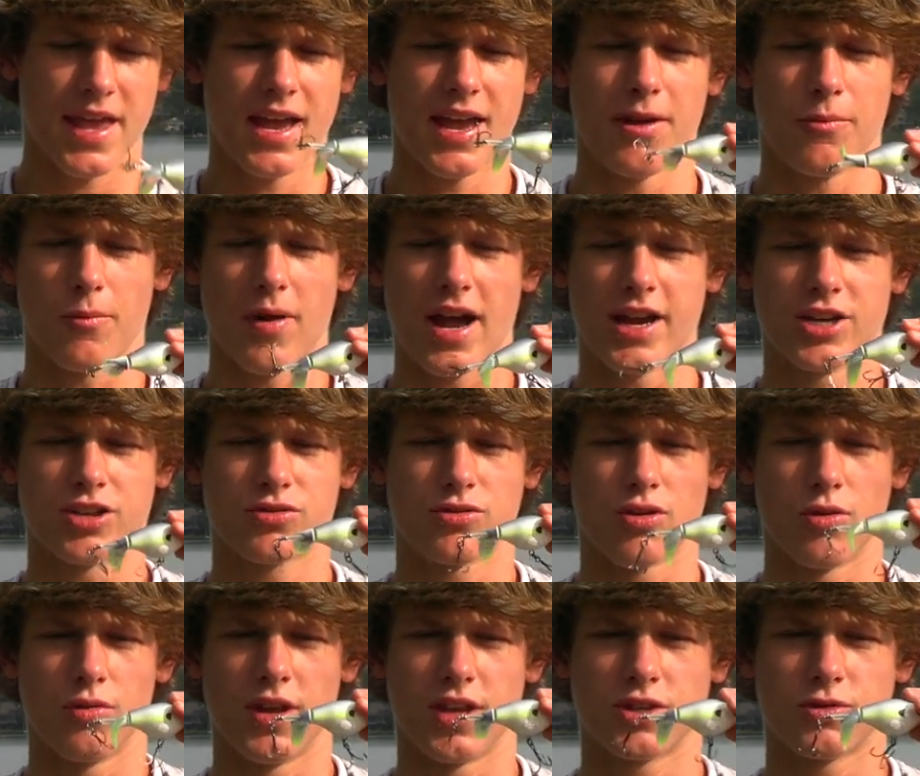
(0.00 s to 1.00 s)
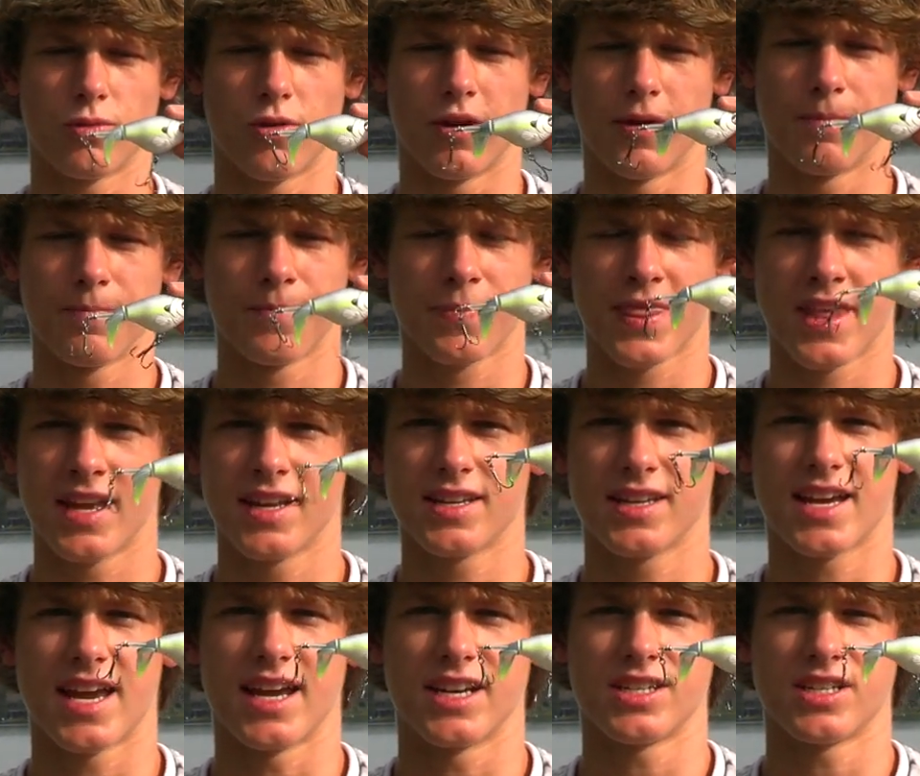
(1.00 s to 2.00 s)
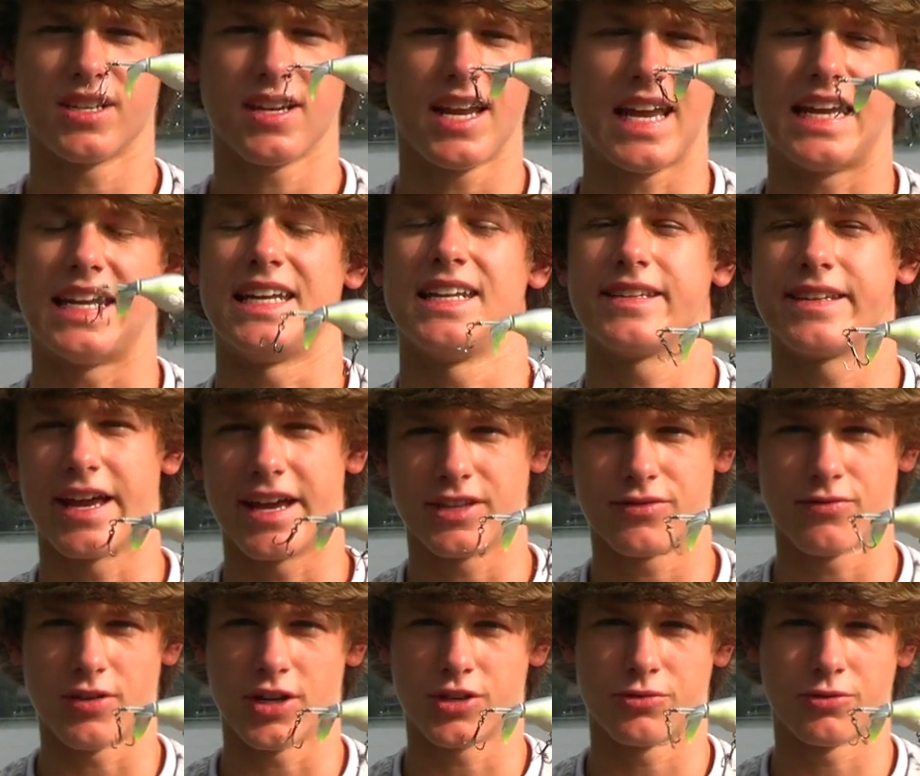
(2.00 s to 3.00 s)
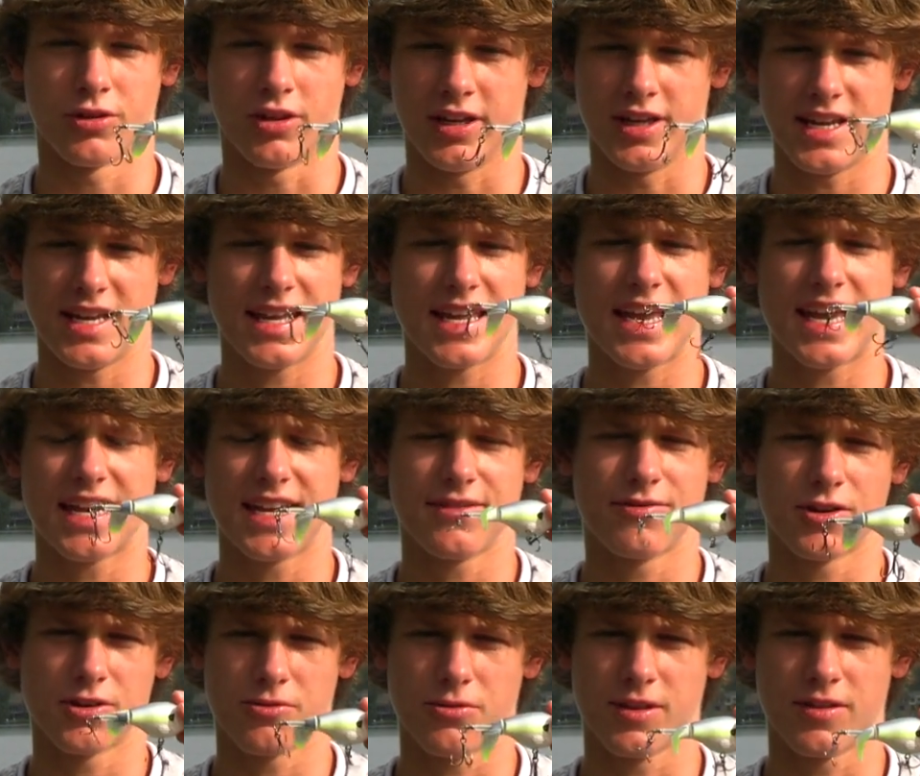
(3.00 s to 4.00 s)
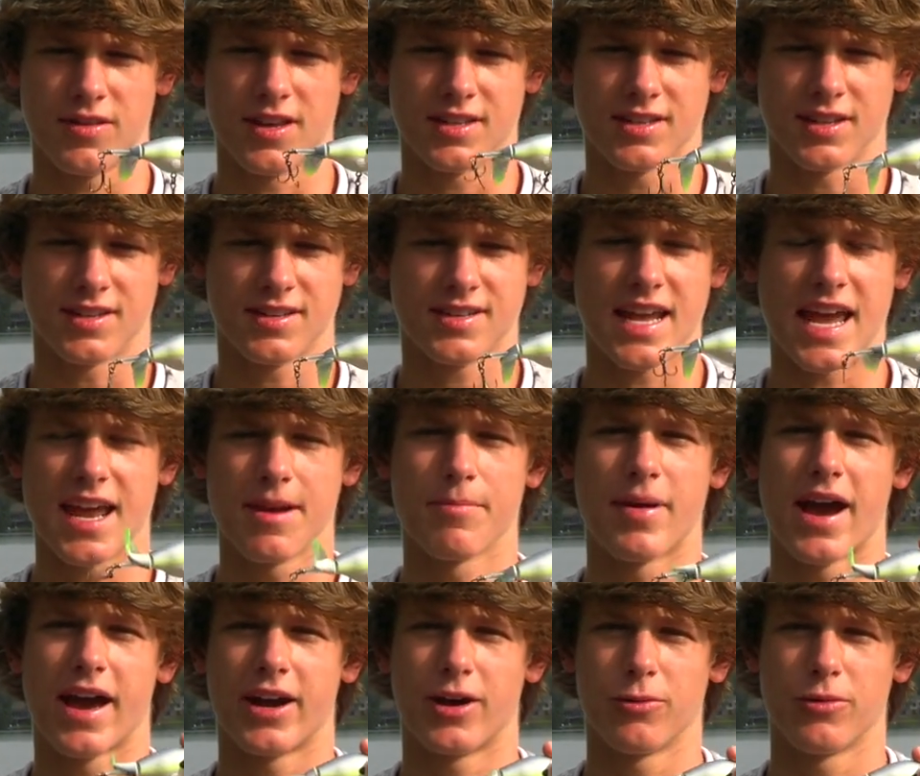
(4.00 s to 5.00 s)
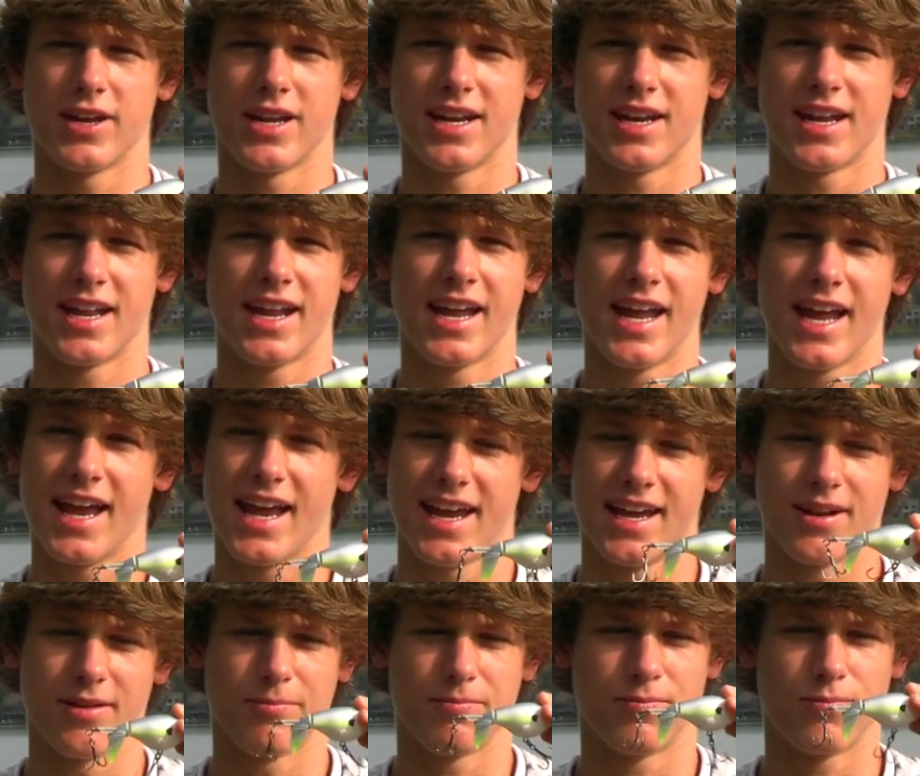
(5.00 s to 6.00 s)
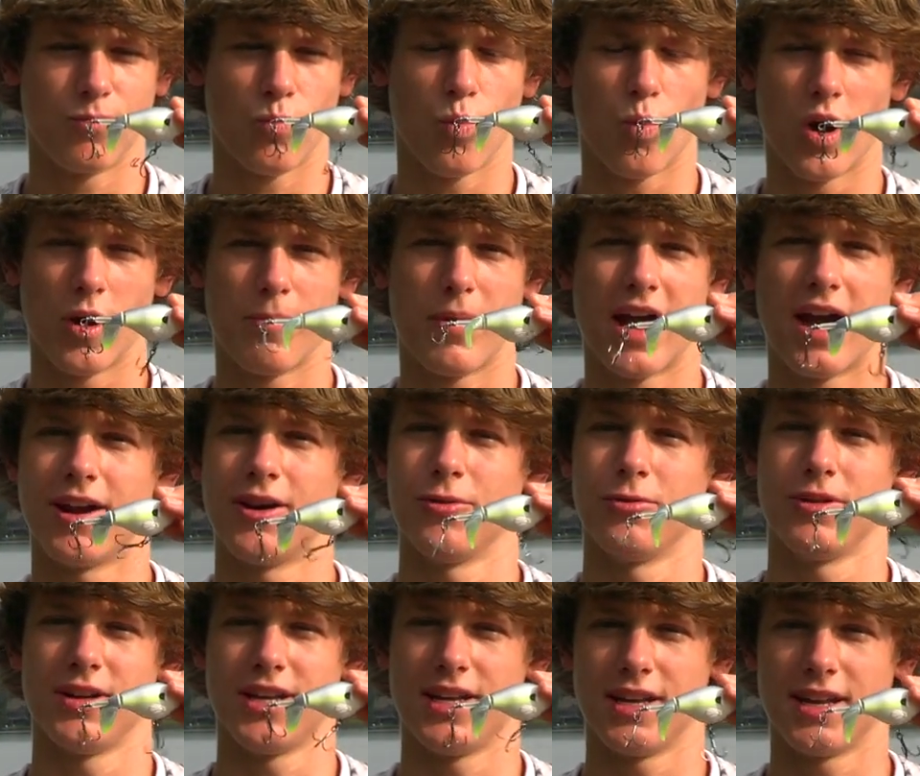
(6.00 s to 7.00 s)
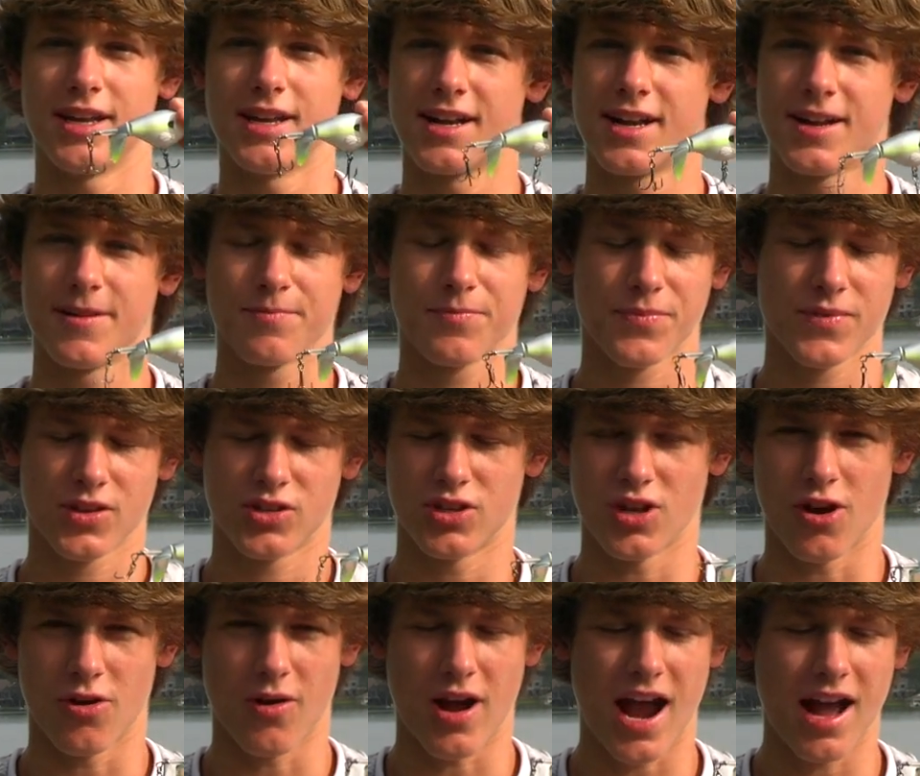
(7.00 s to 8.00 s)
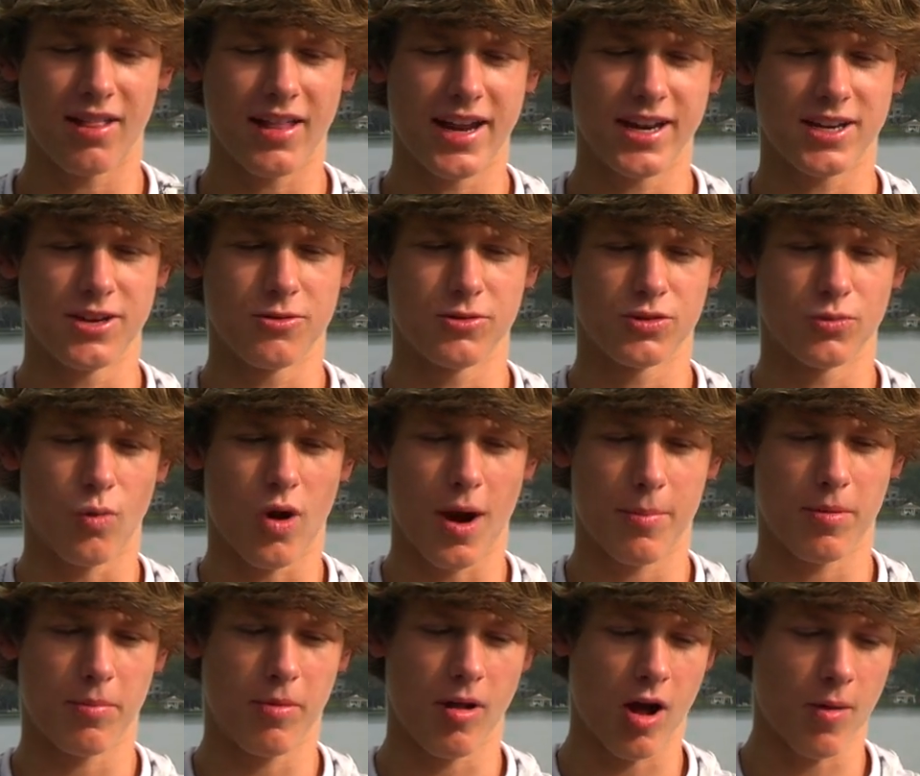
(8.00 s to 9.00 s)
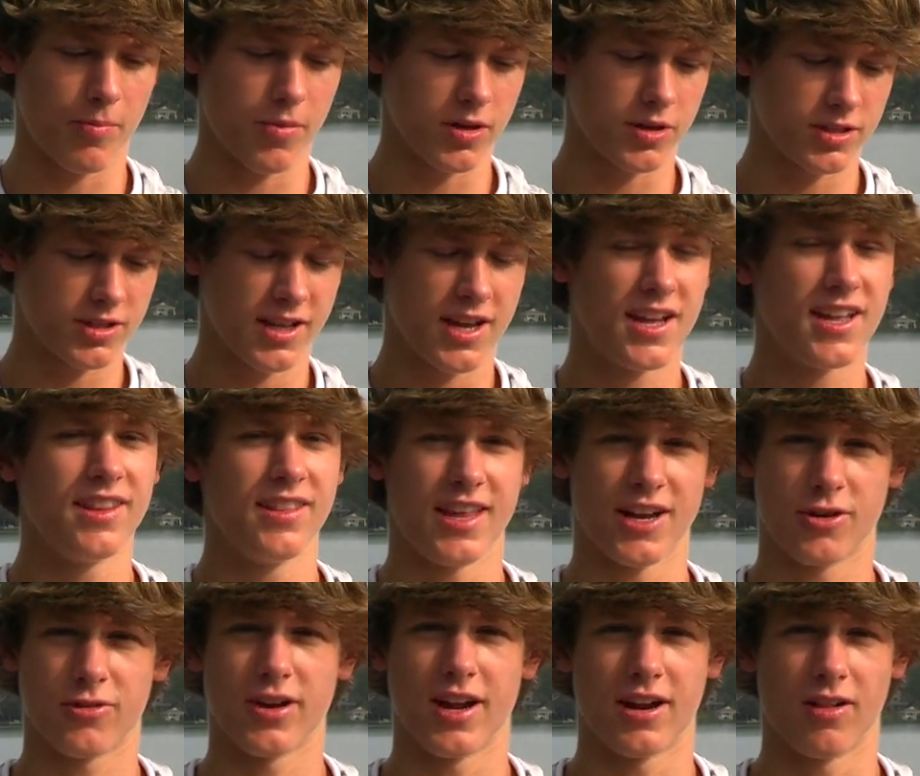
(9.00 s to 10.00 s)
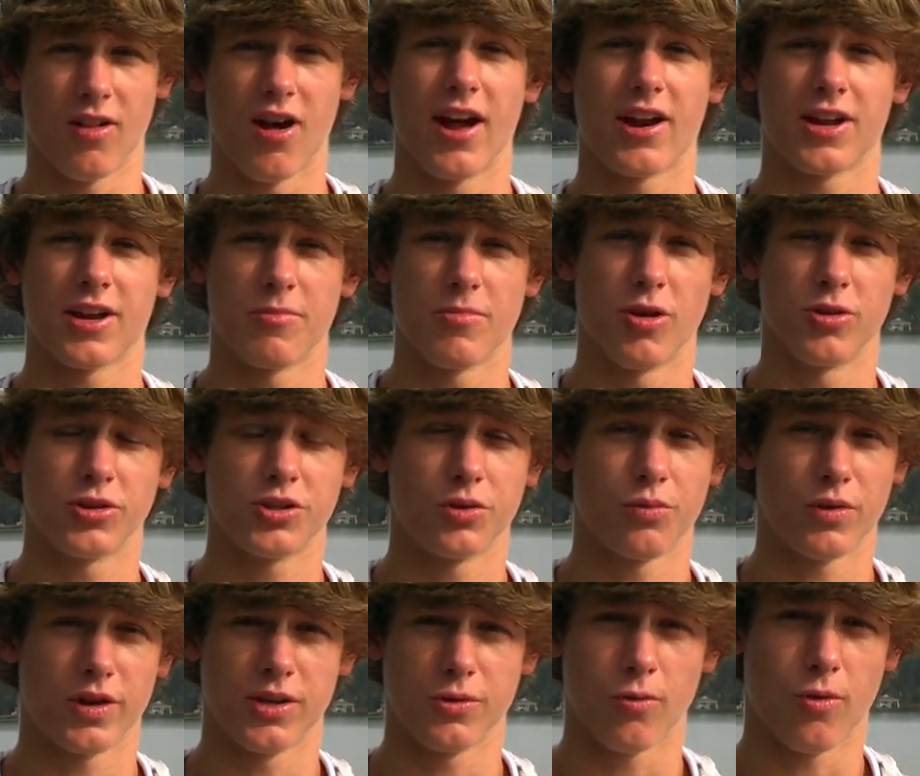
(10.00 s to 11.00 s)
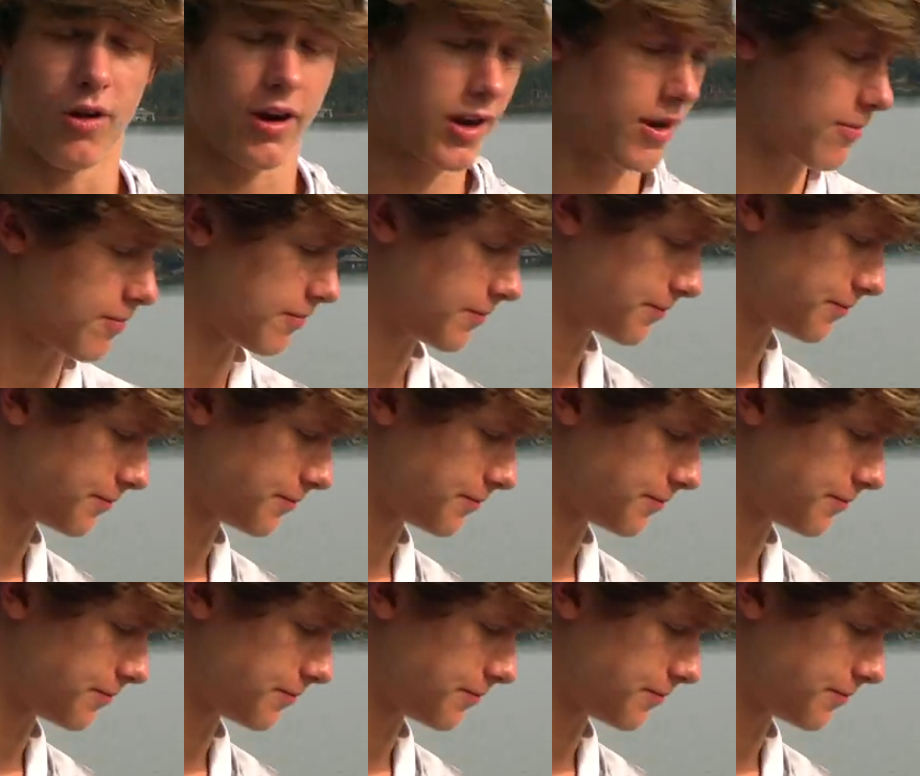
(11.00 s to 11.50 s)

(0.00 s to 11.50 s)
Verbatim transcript: And I just throw this one to catch any size fish, really. Any fish would eat this. A 10 pounder would eat it, and a one pounder would eat it. So I like using whopper ploppers. They create a lot of commotion when you want it.